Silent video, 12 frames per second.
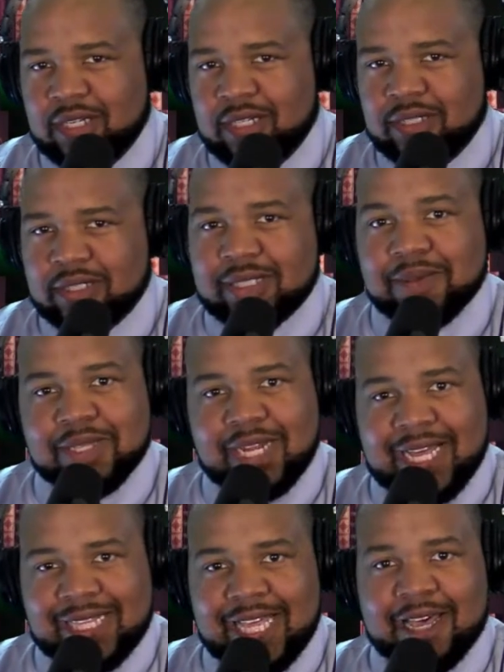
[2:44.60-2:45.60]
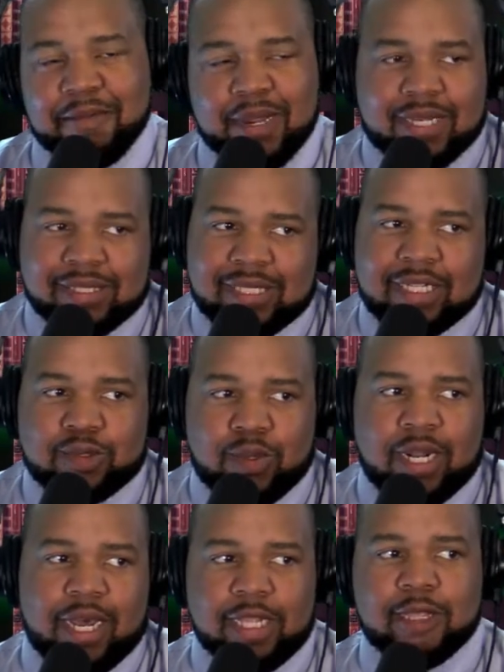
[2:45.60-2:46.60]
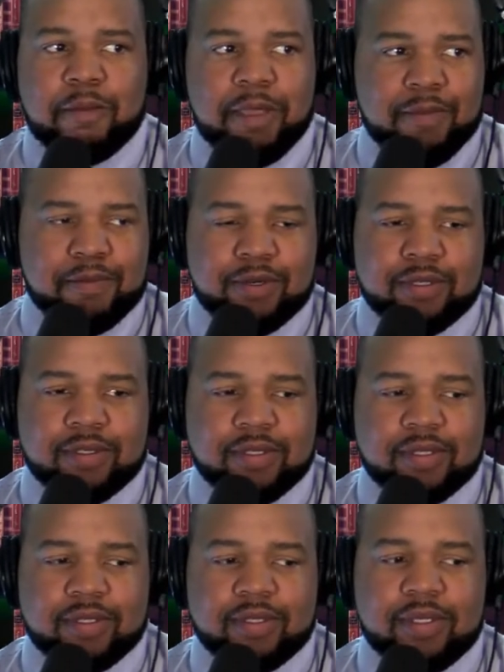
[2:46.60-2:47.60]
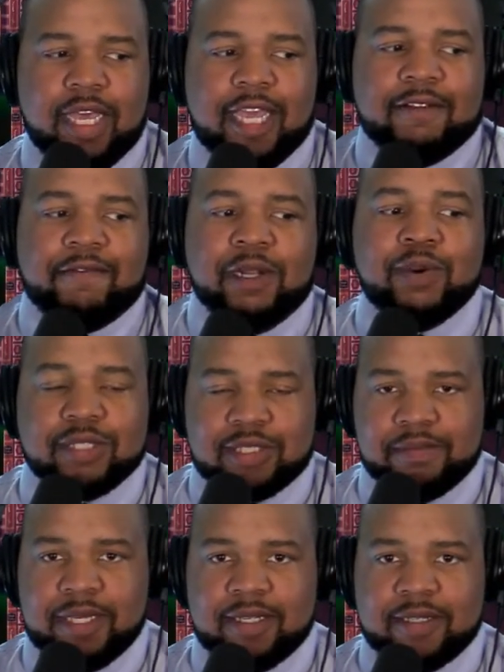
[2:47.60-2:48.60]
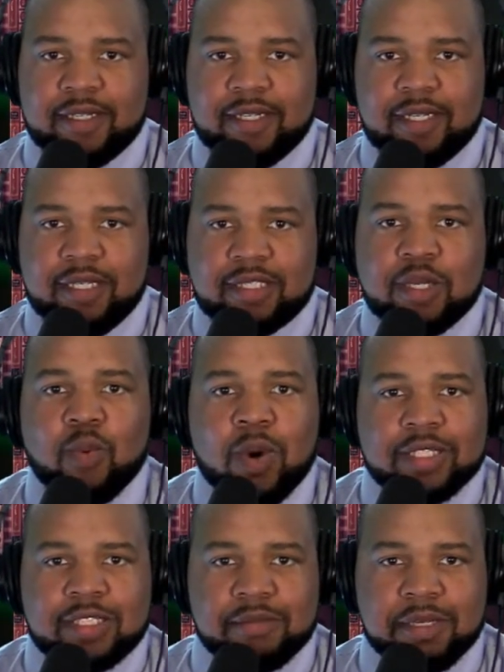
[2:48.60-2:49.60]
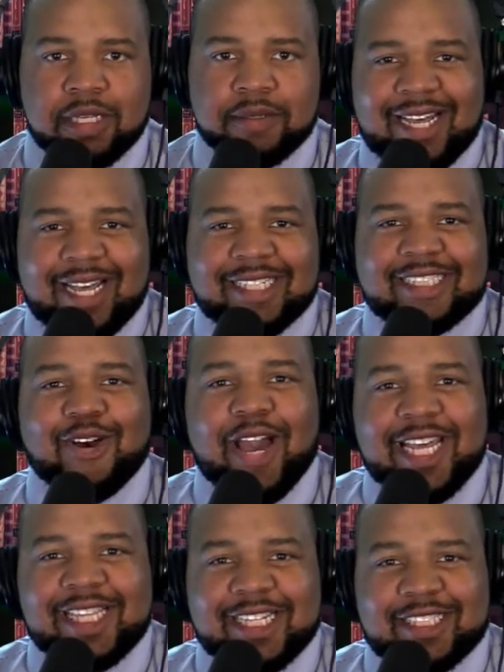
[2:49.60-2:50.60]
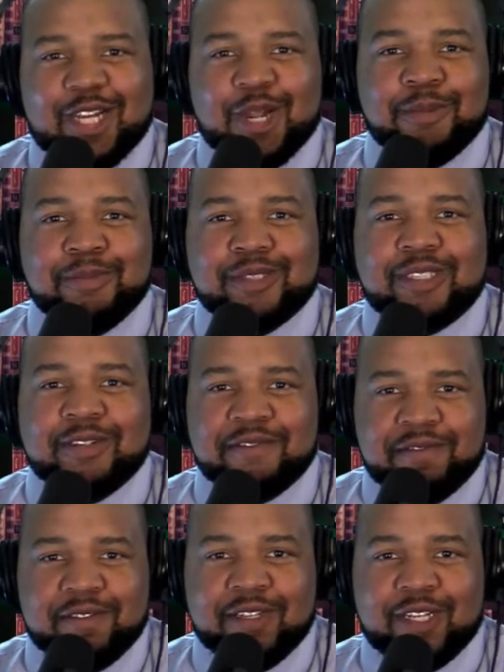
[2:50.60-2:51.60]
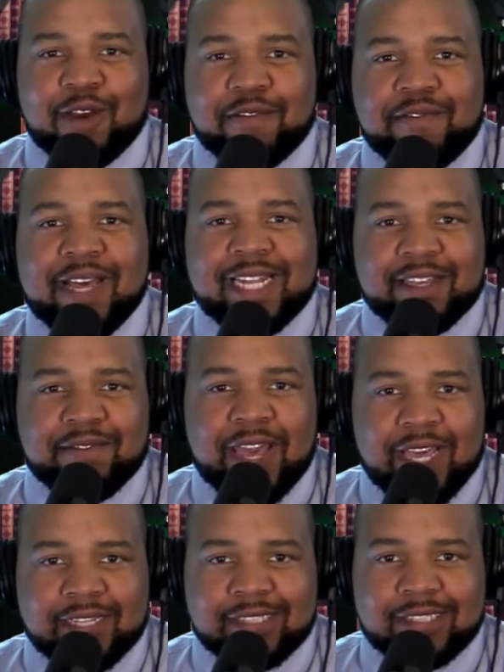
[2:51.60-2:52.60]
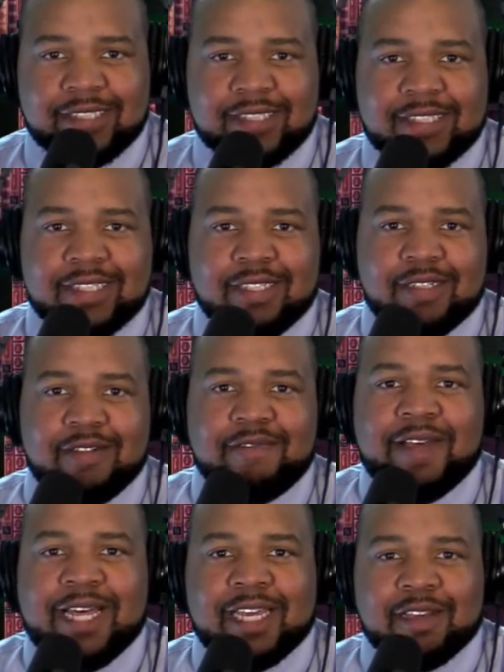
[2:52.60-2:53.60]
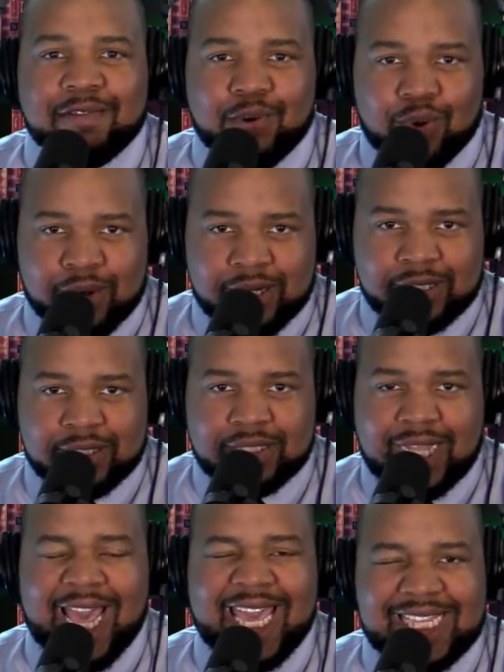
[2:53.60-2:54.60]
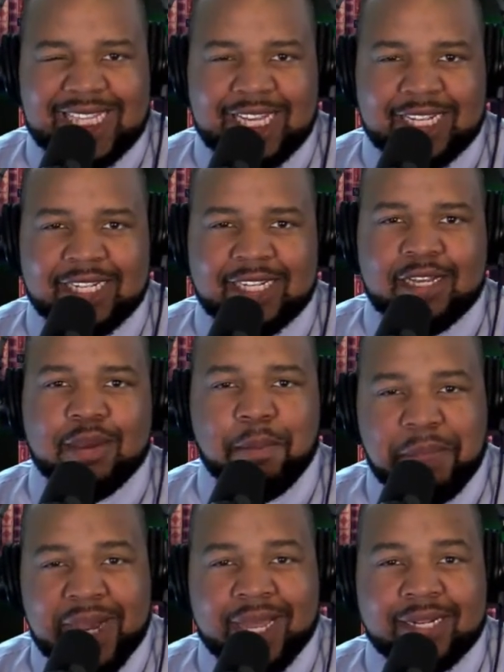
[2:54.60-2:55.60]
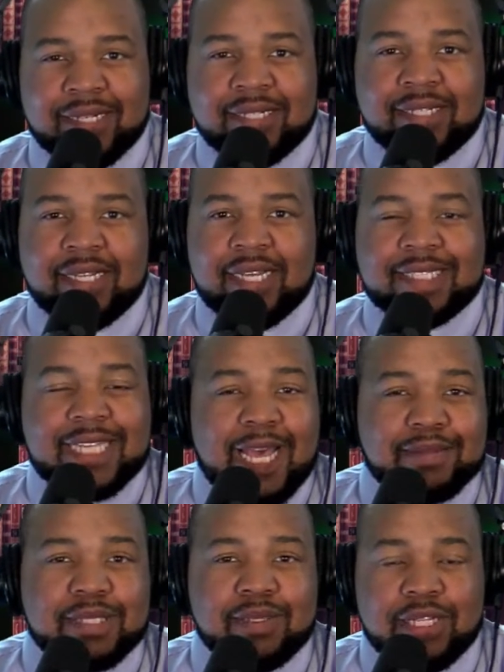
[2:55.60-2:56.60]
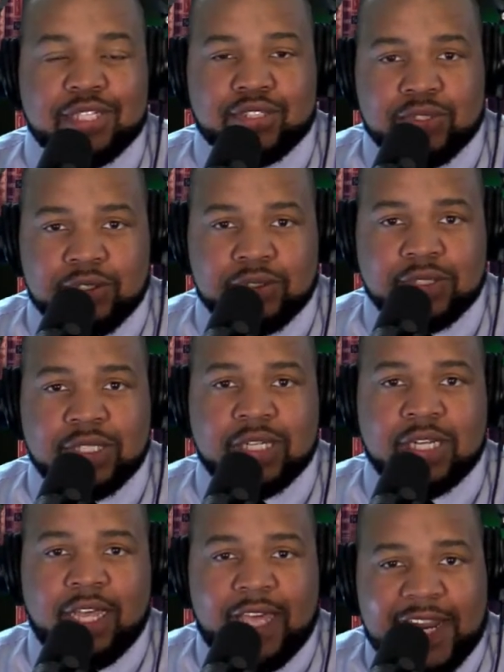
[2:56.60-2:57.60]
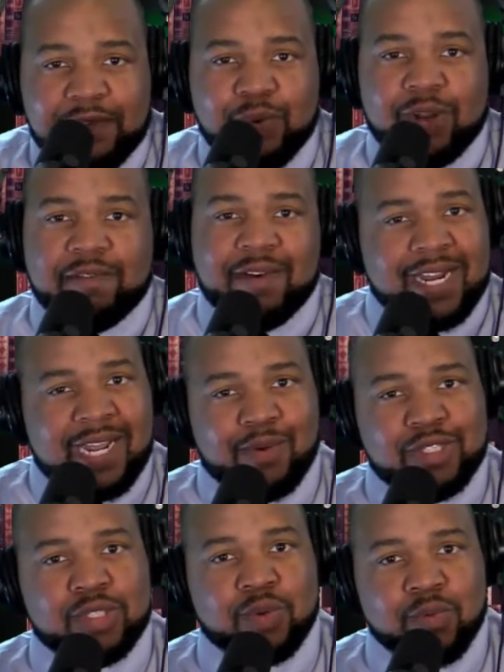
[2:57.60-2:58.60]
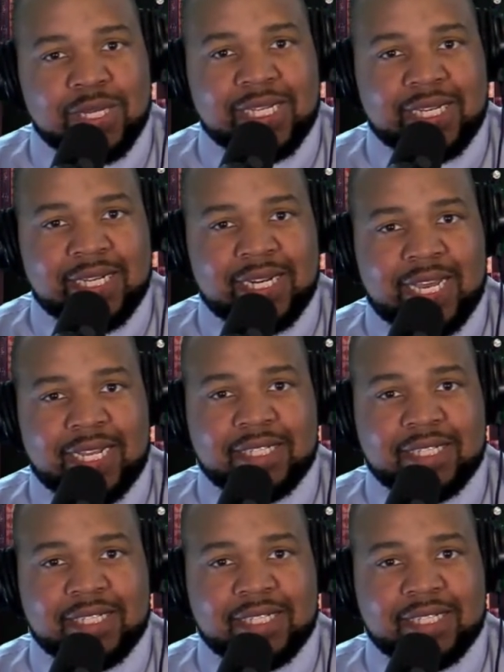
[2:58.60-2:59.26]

something like that, because that's what other people influenced me to want to be. So I hate that term failing fast, failing forward. I hate that, but it's absolutely true. And if you want to find out what you're really good at,